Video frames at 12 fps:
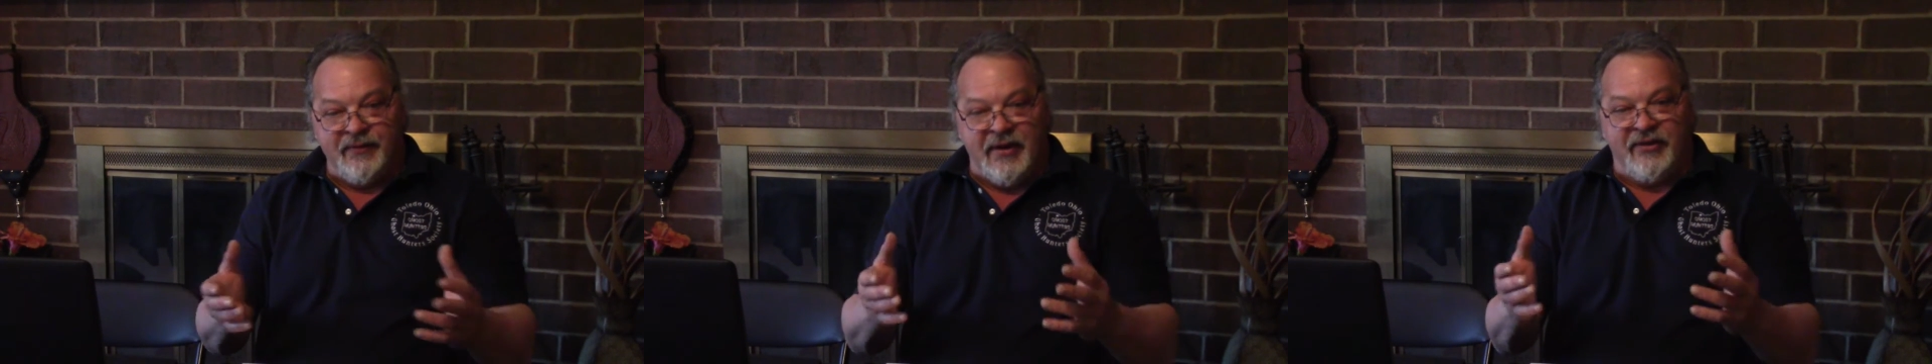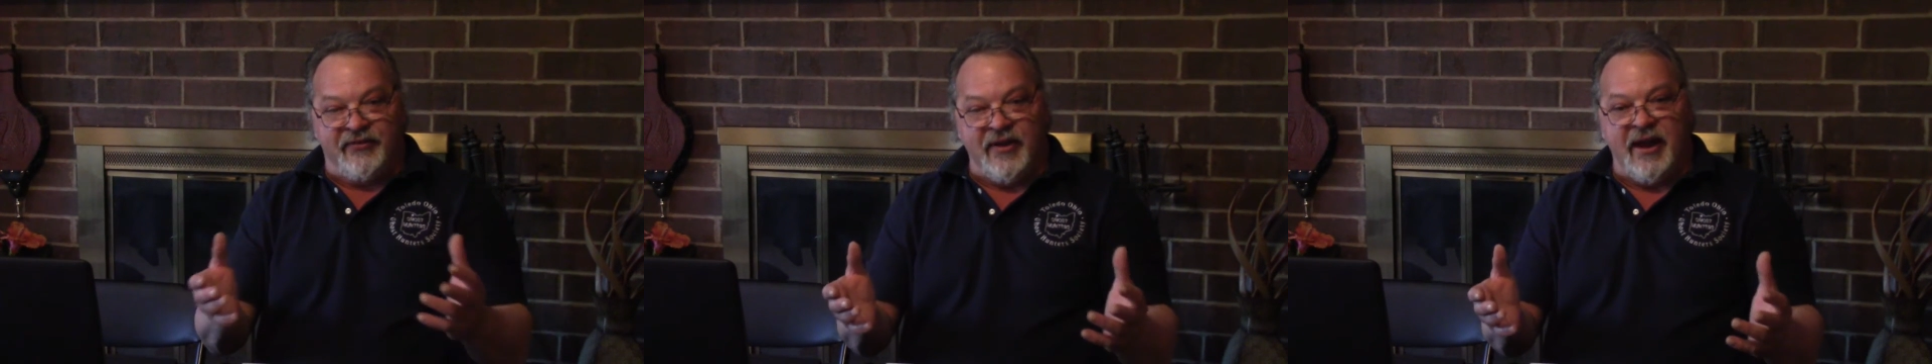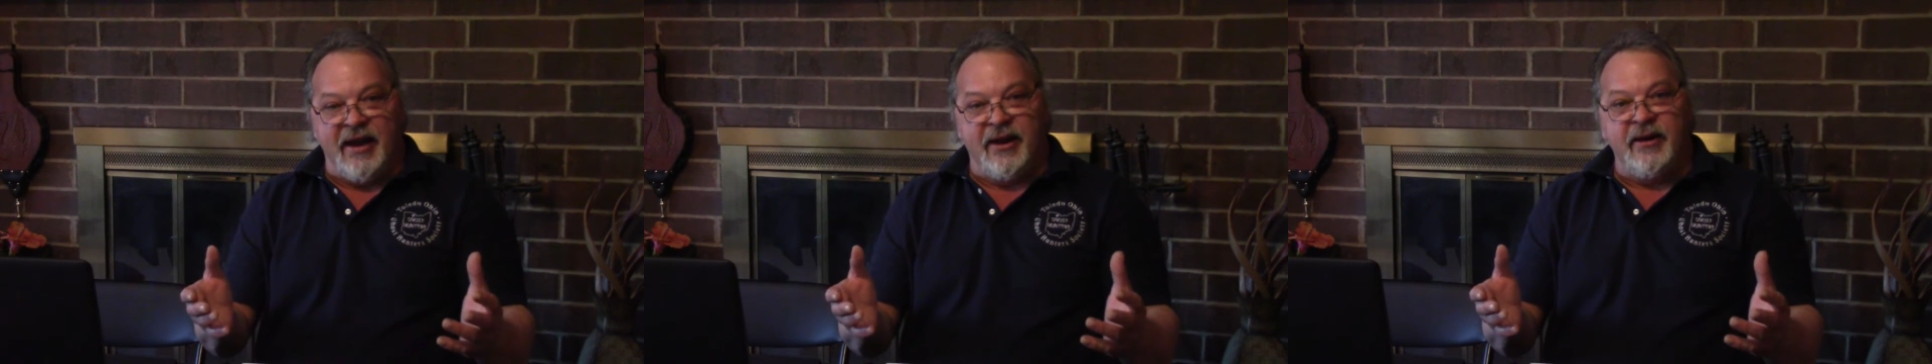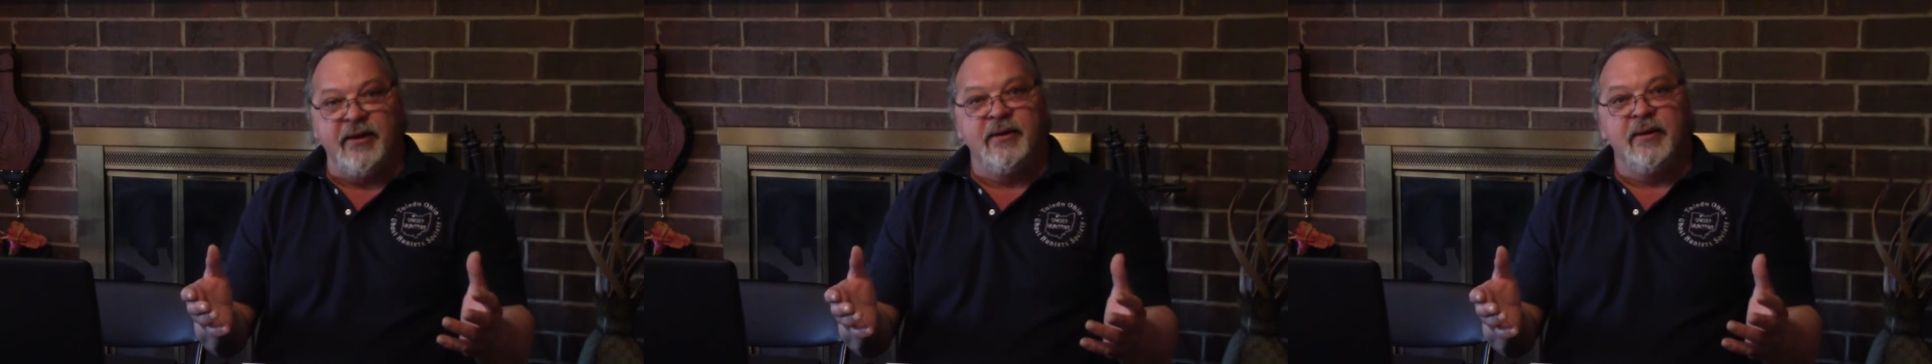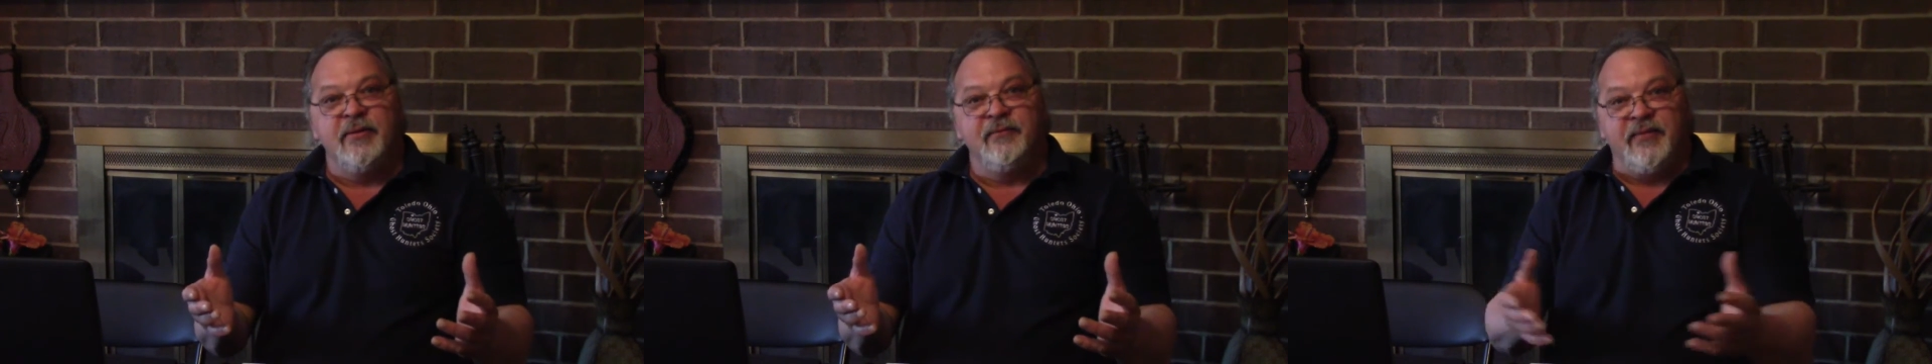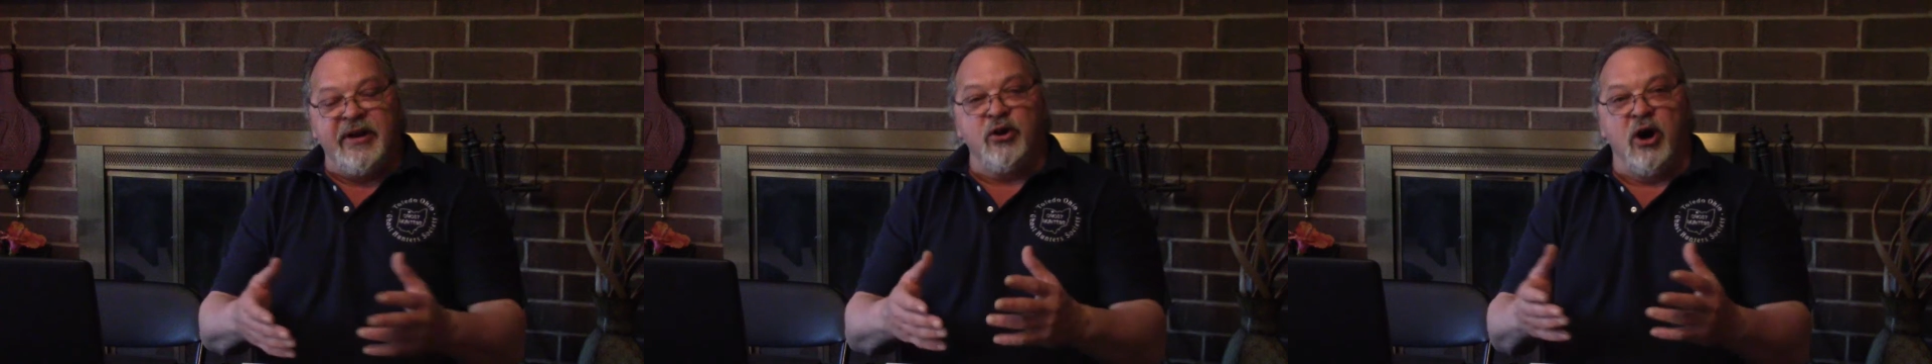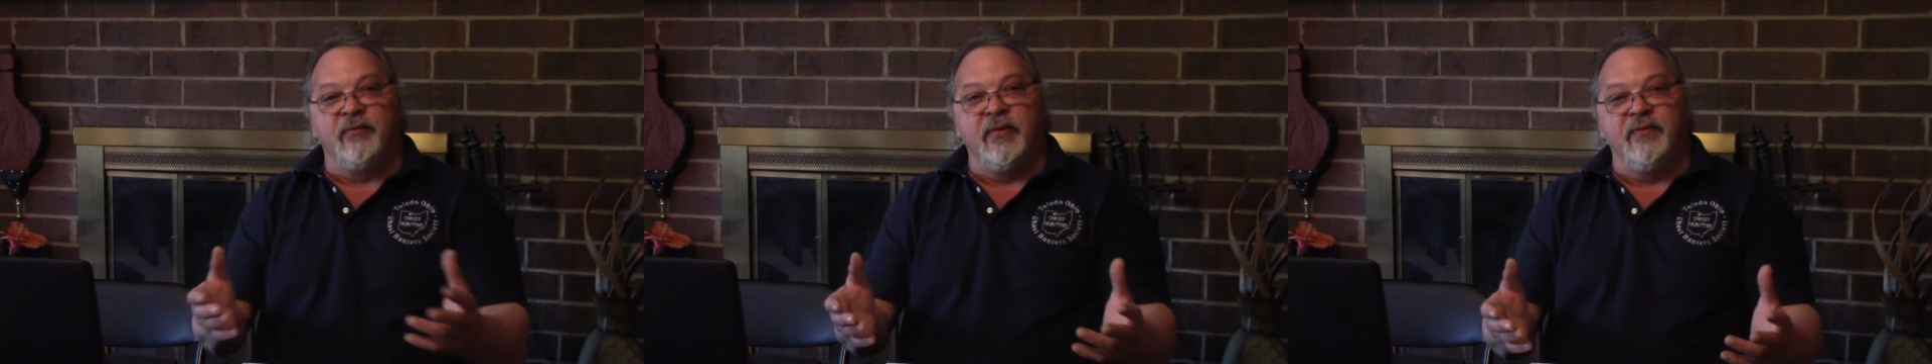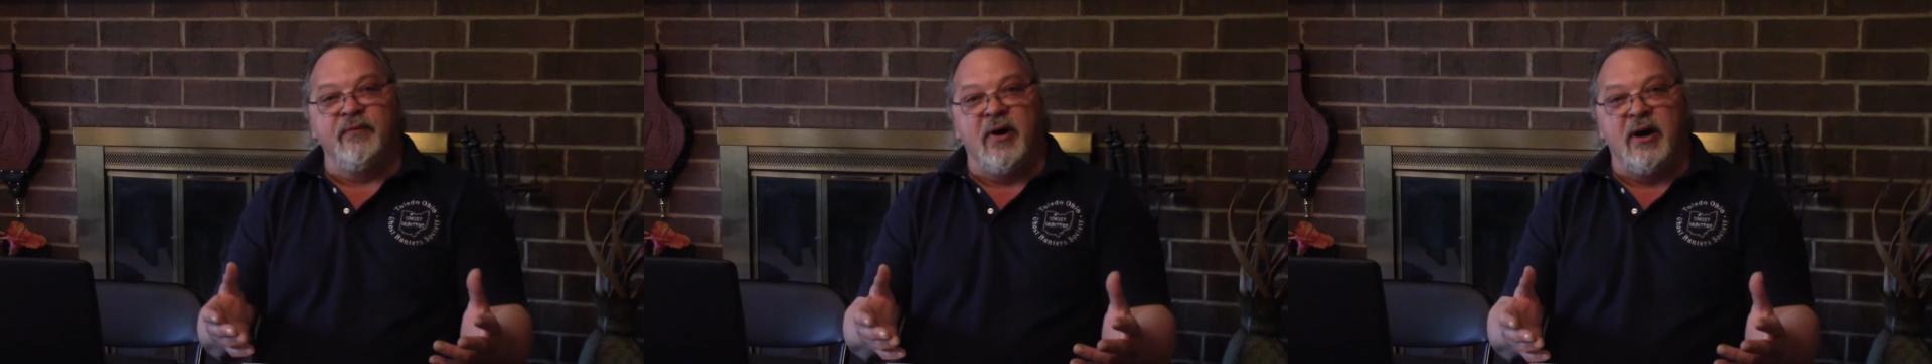they say, feed off
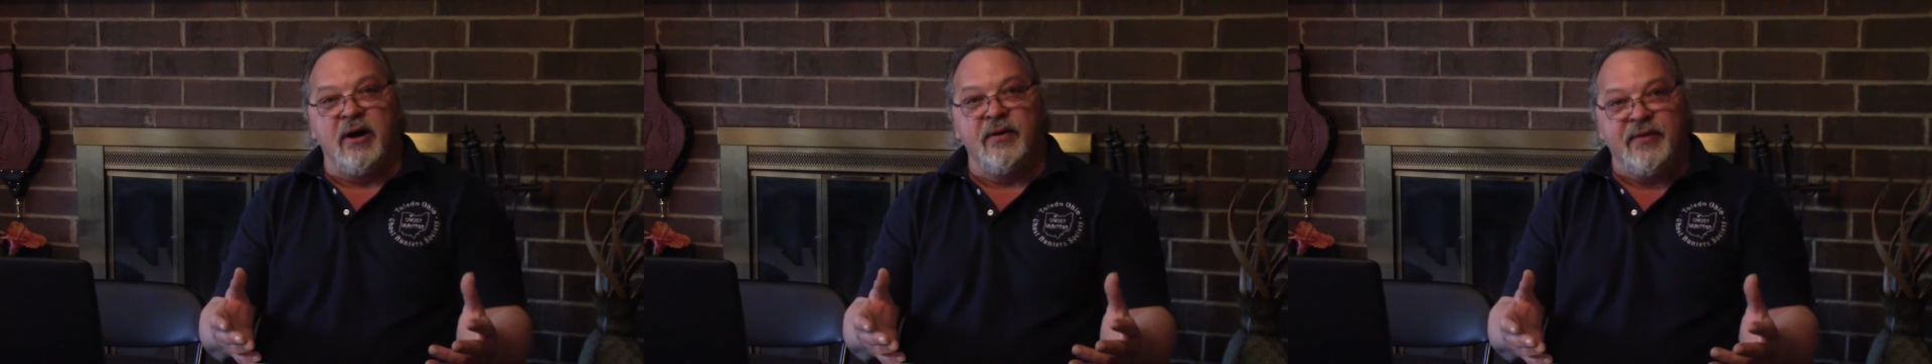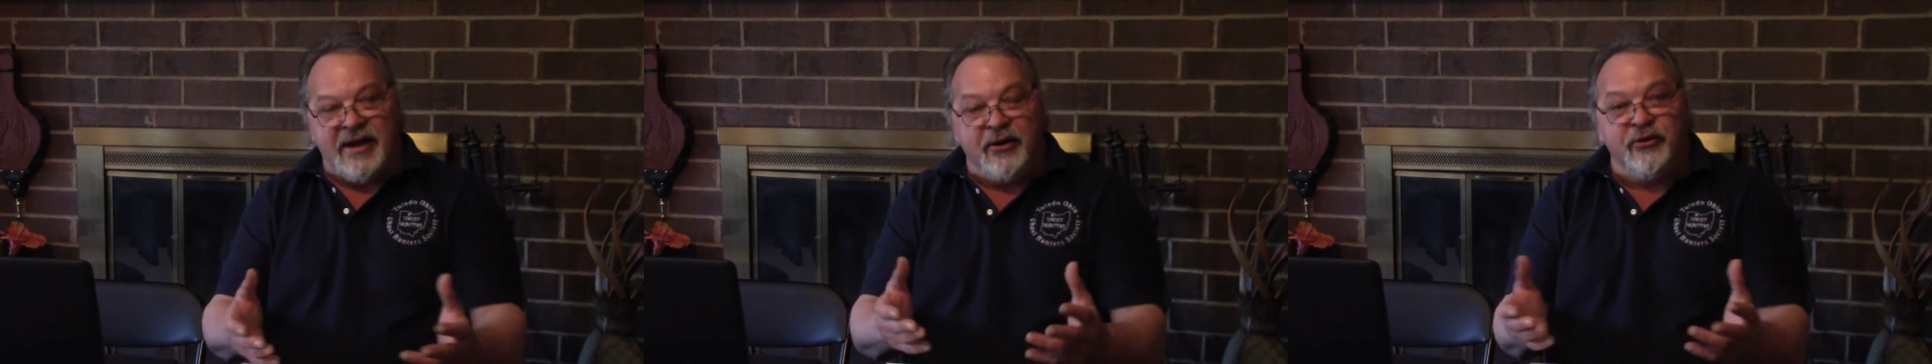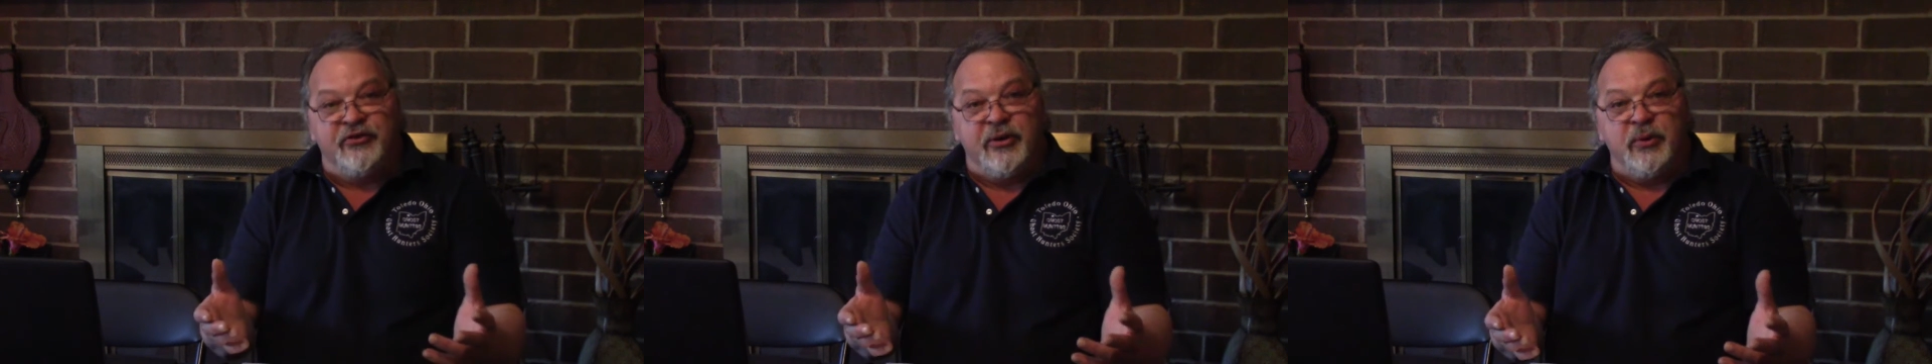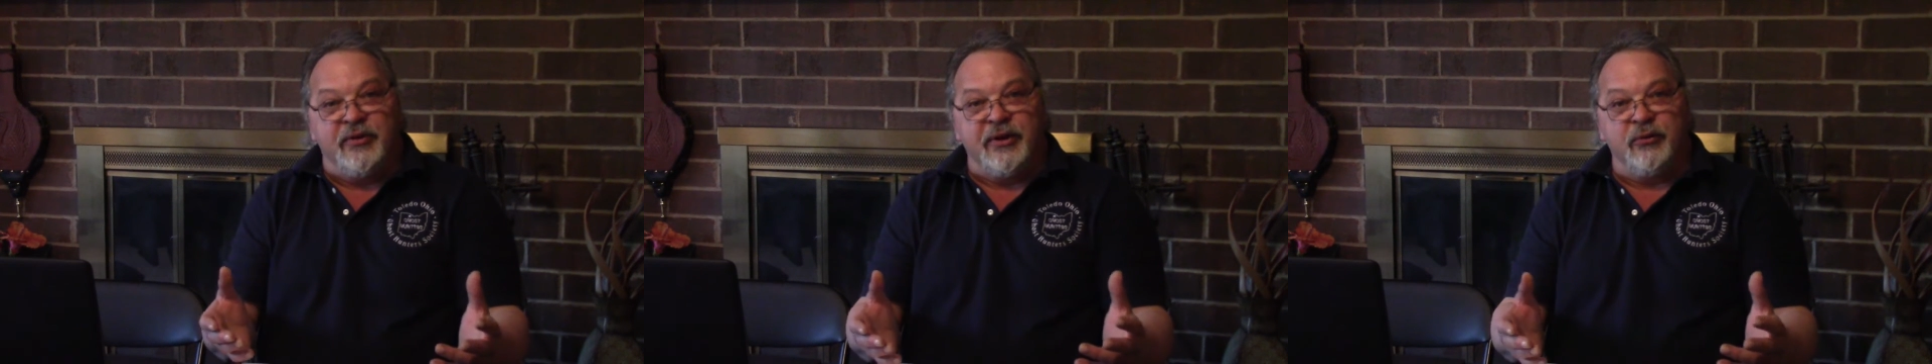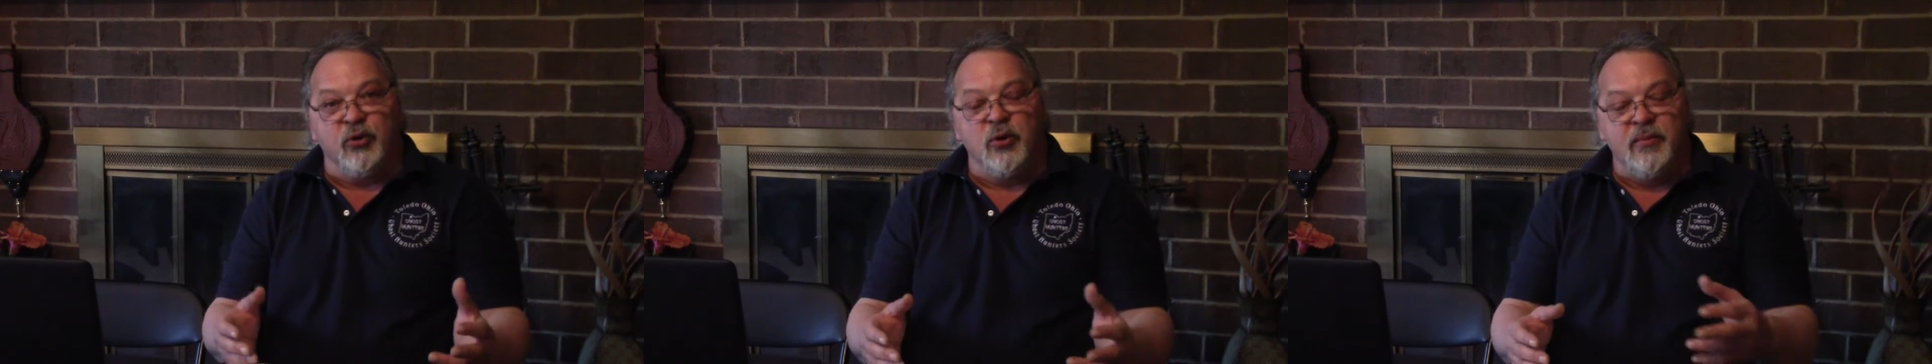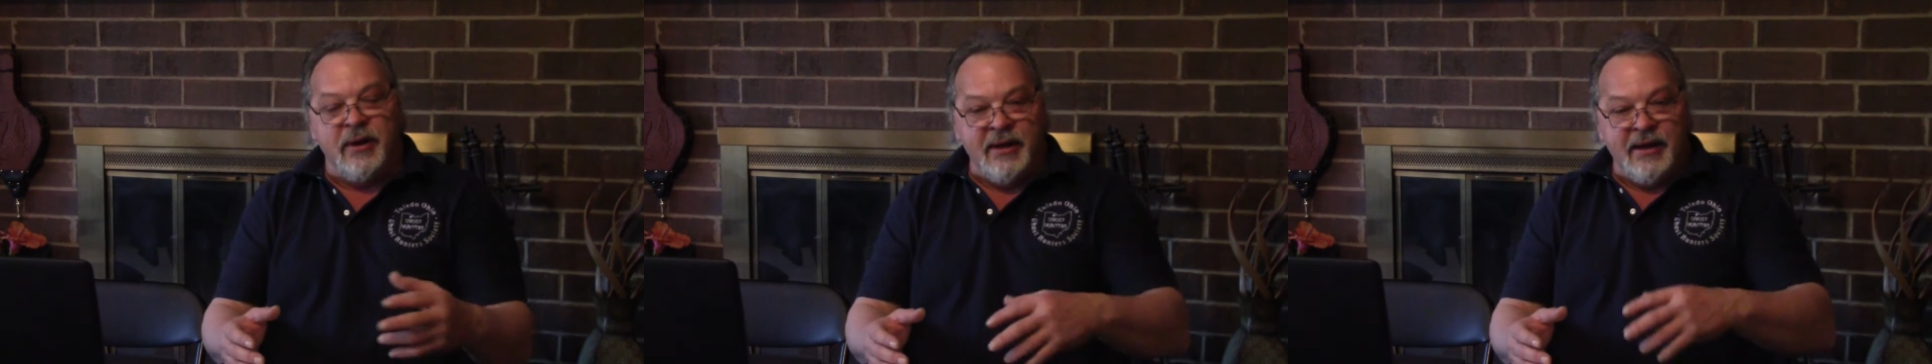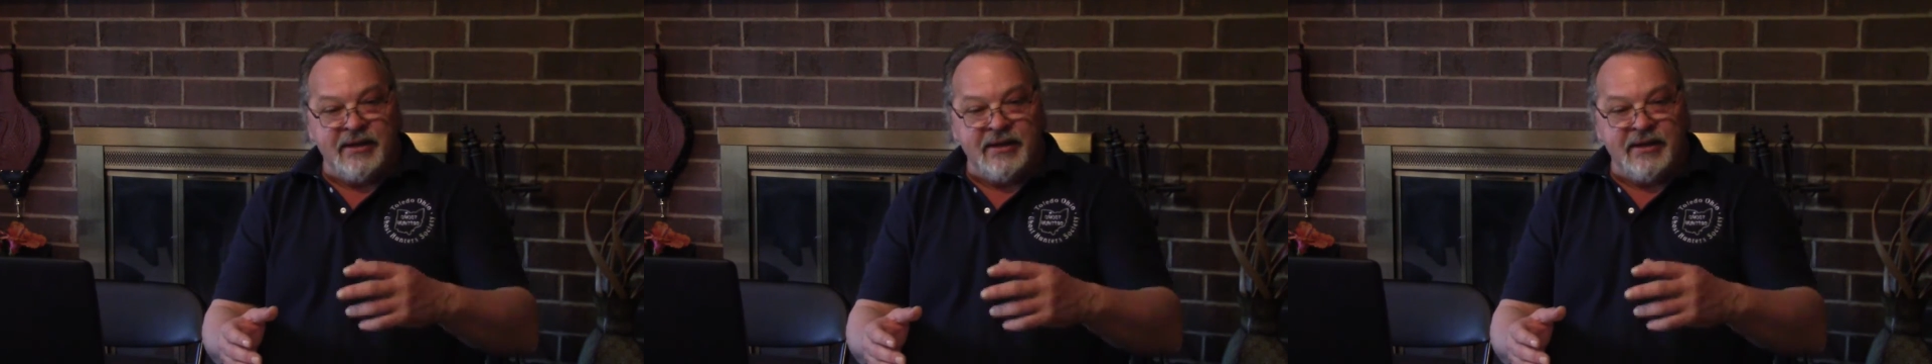of the energy within the room,